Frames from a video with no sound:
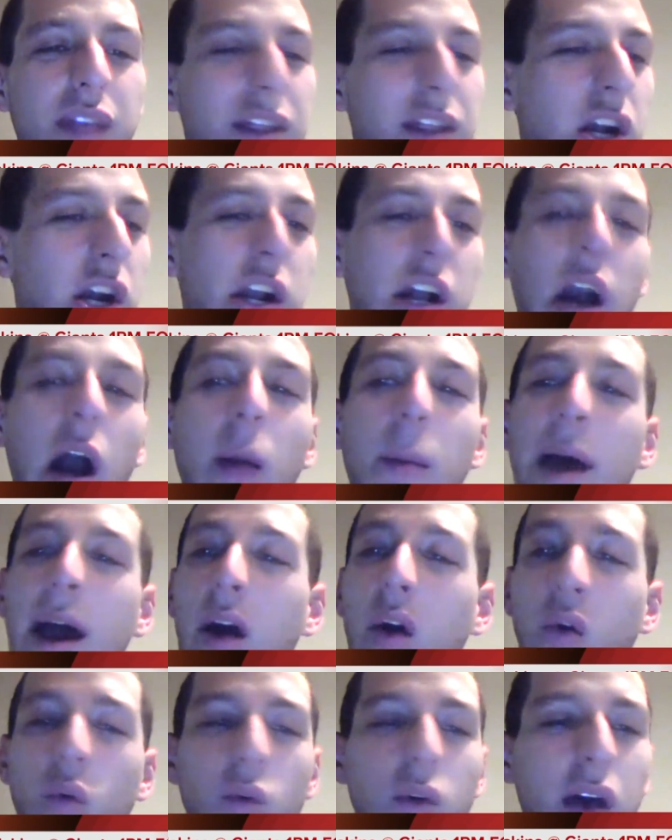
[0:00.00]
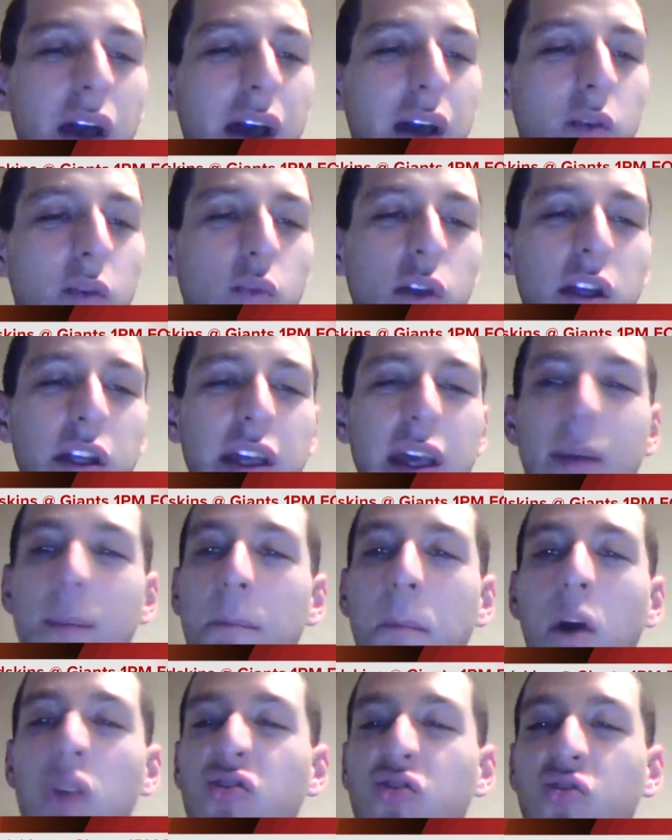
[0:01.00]
they're going to come out really in
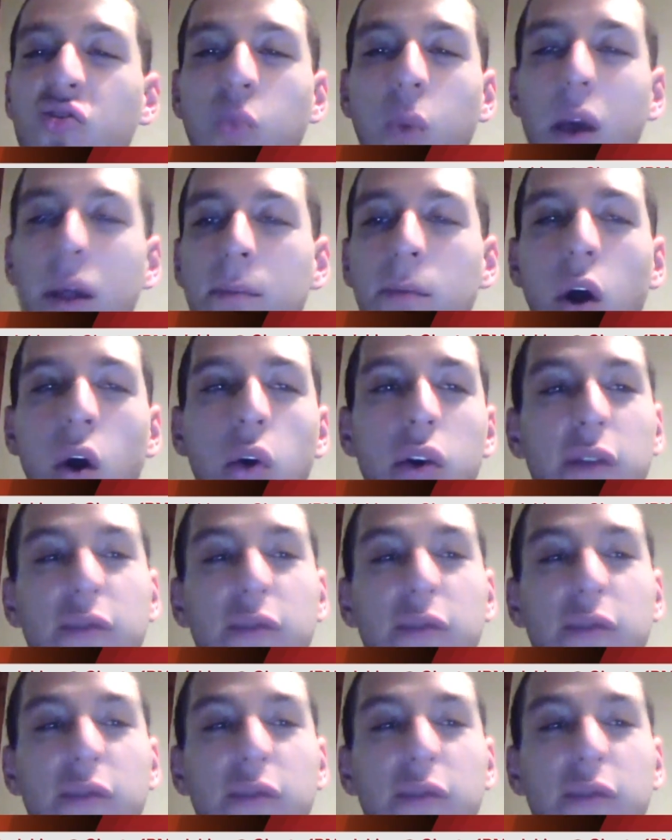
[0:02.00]
must-win mode.